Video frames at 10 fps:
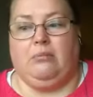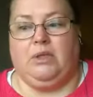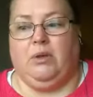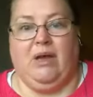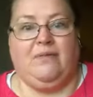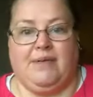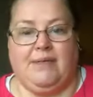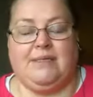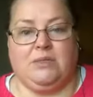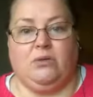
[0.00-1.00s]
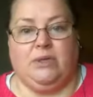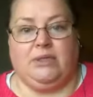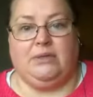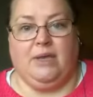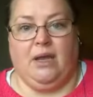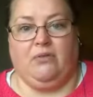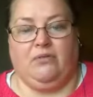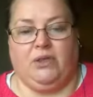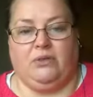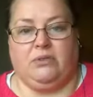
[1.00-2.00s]
you have a list already there
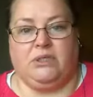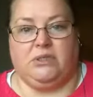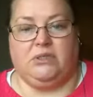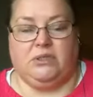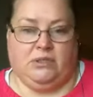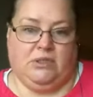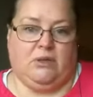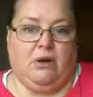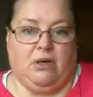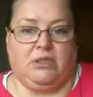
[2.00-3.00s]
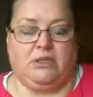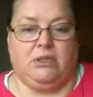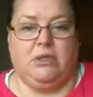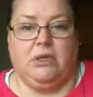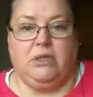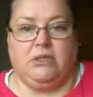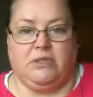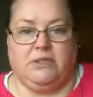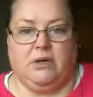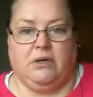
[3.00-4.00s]
for you to start
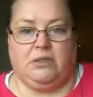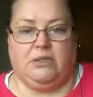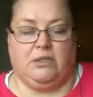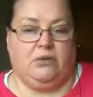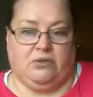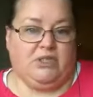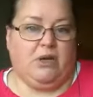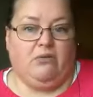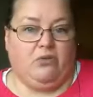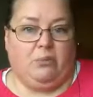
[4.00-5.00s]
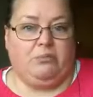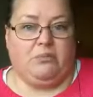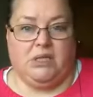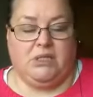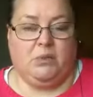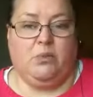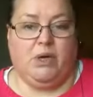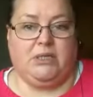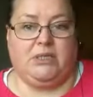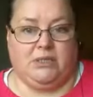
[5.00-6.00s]
from. It's
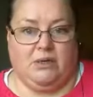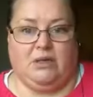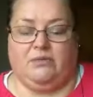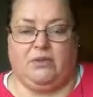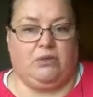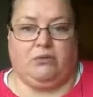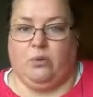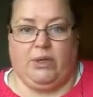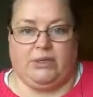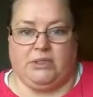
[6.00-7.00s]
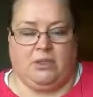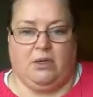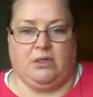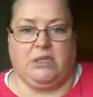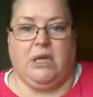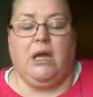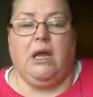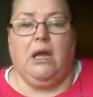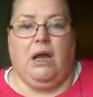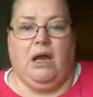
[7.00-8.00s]
somewhere to start. If you don't know where to start,
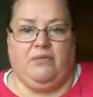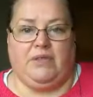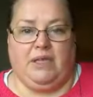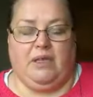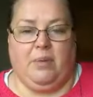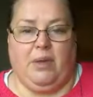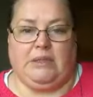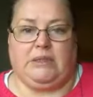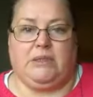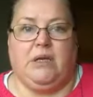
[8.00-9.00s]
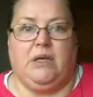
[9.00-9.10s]
have a think about it.